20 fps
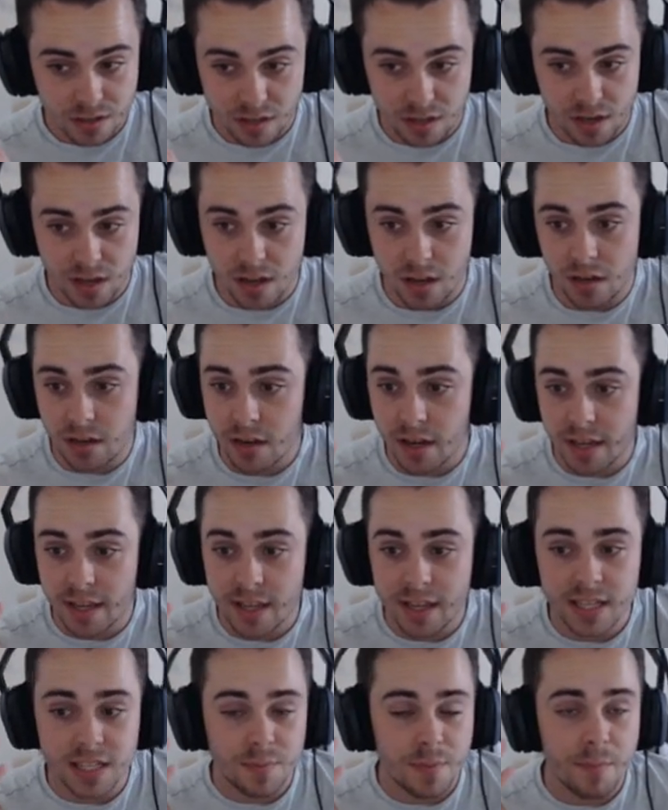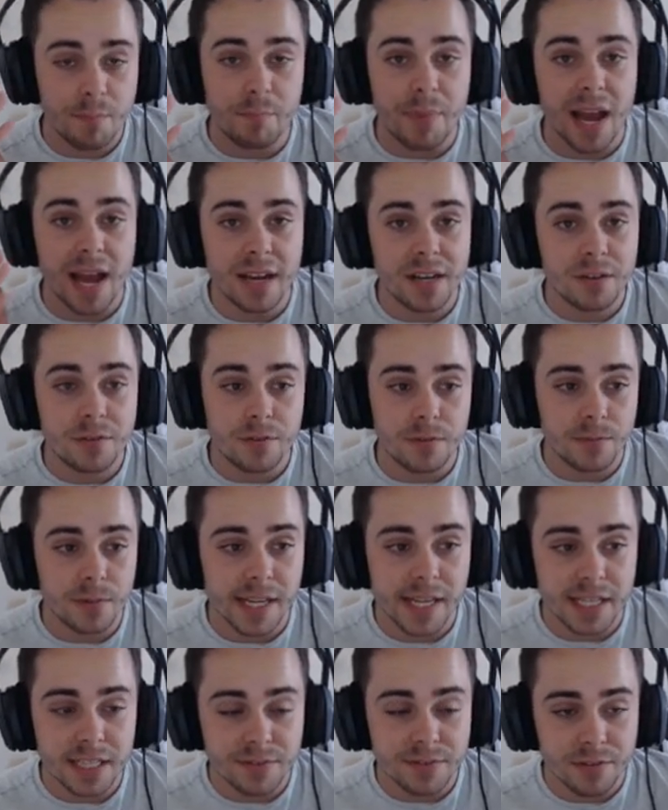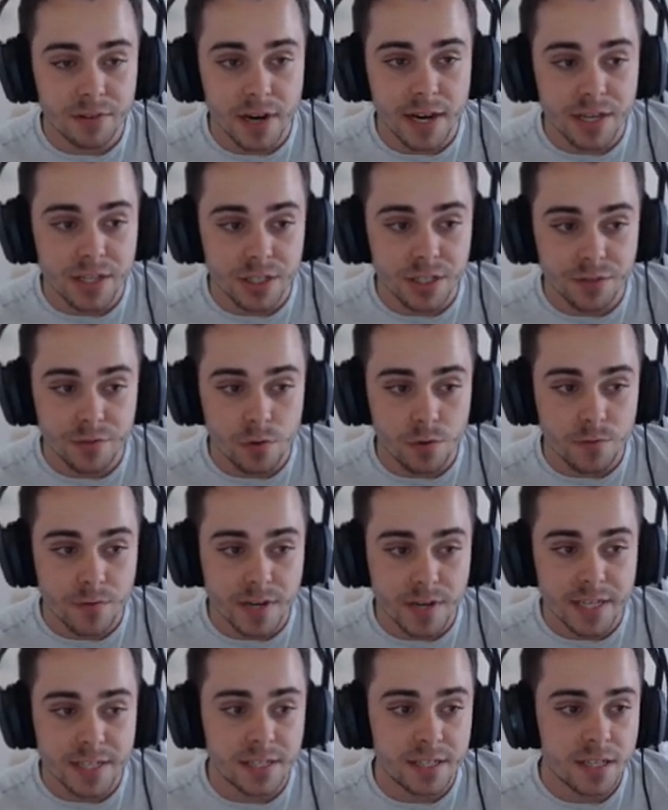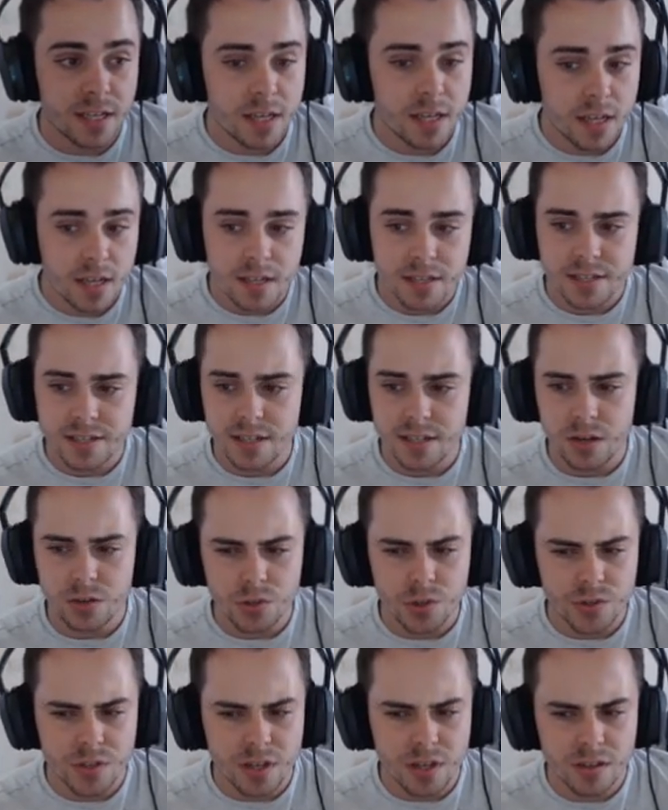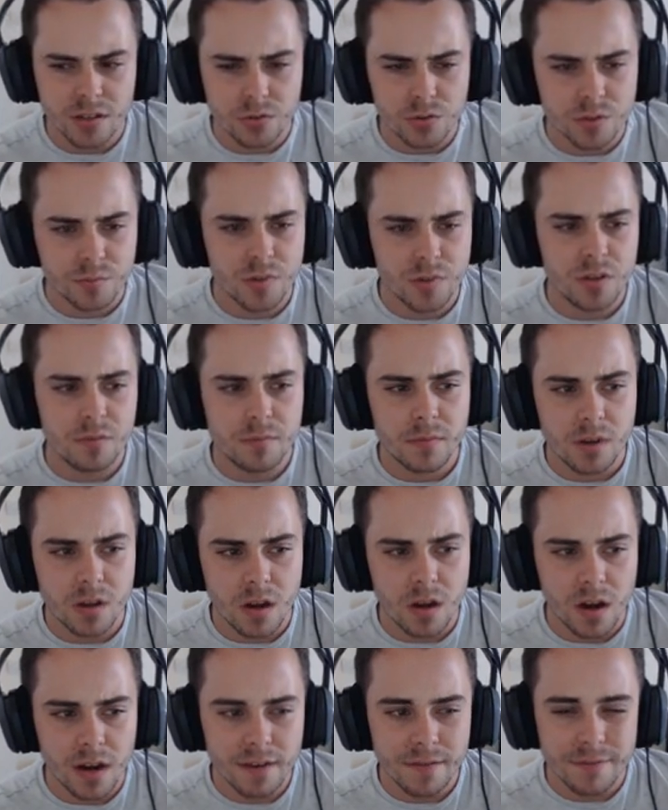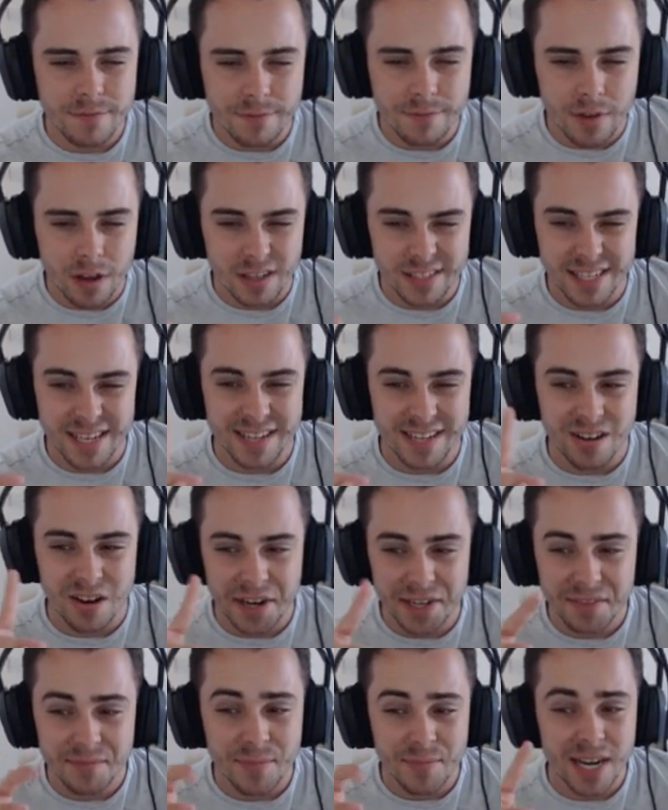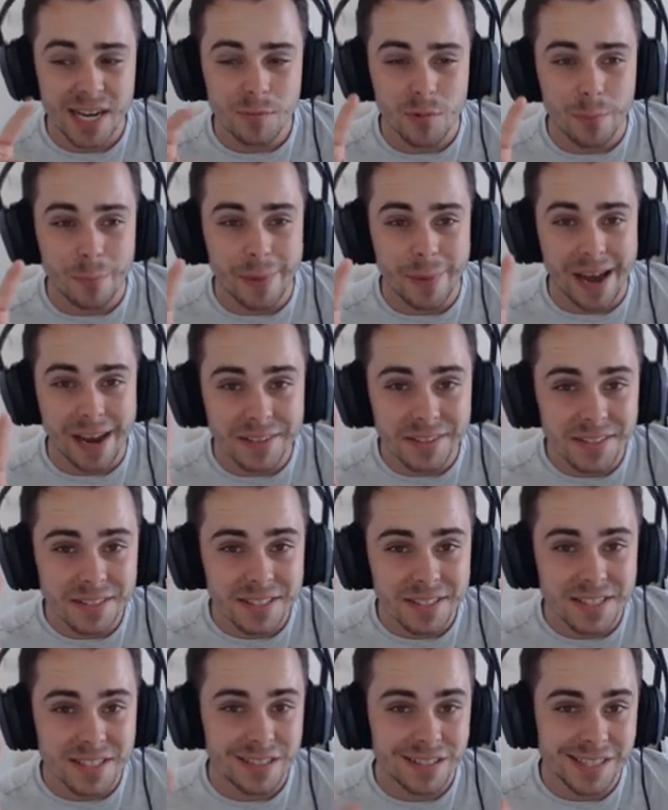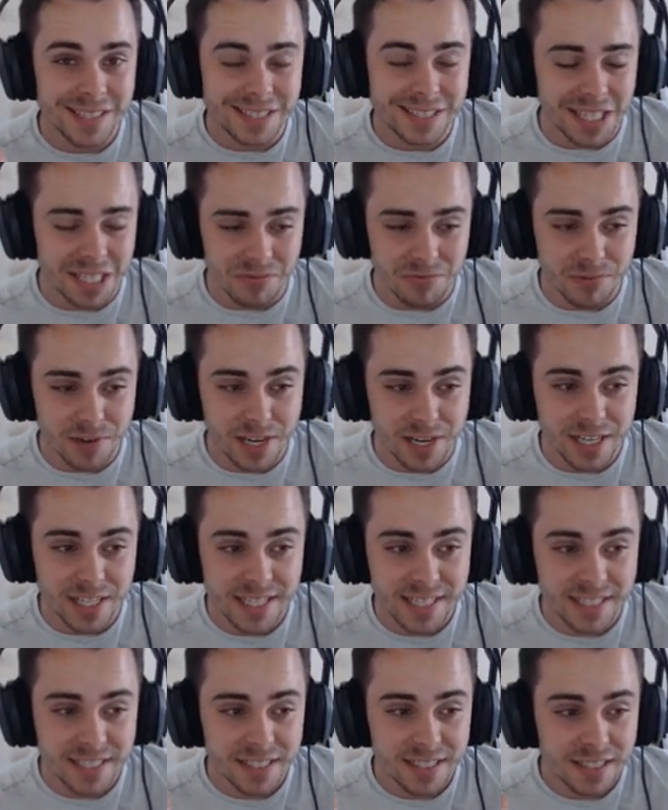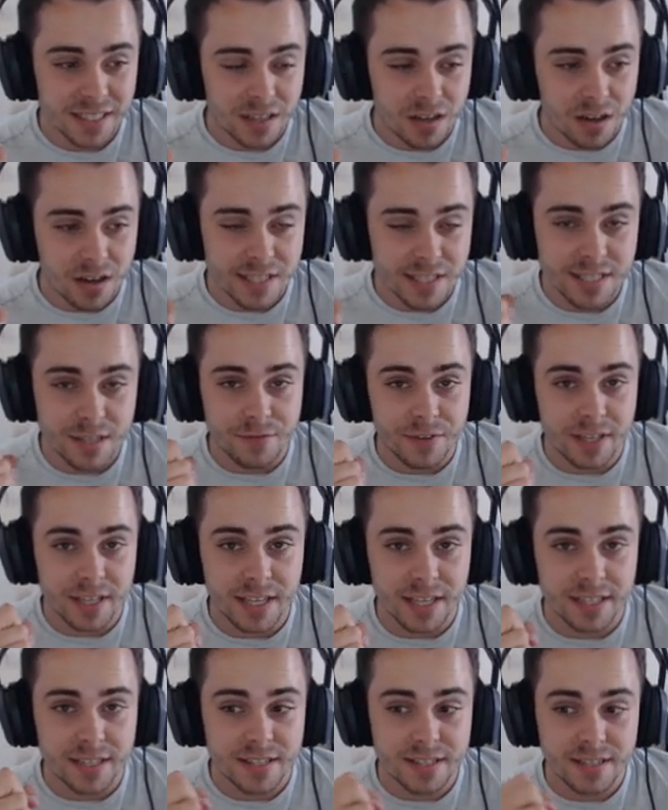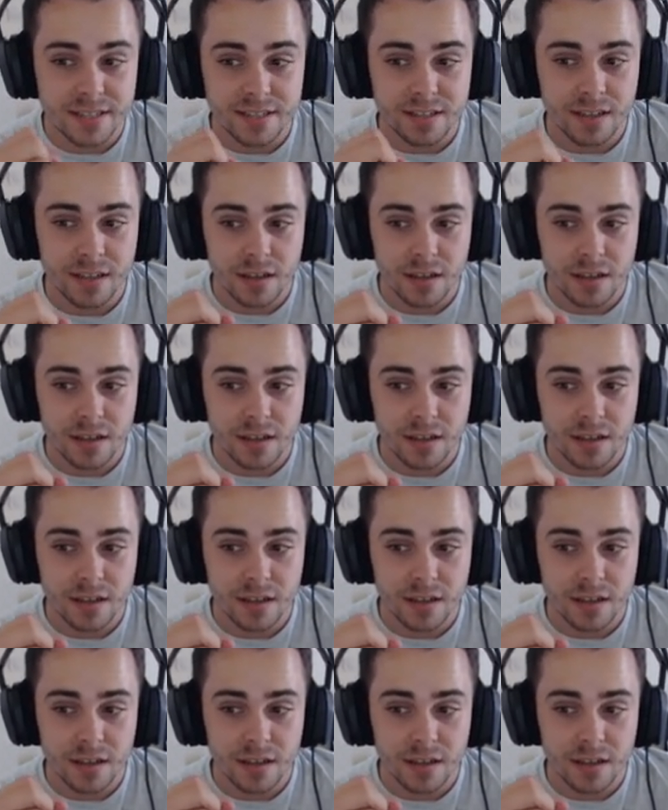uh, like it's been banned from leagues for ages for a reason. Ultra Sun and Ultra Moon kind of, I say kind of, made it more balanced. It didn't really. I still think it's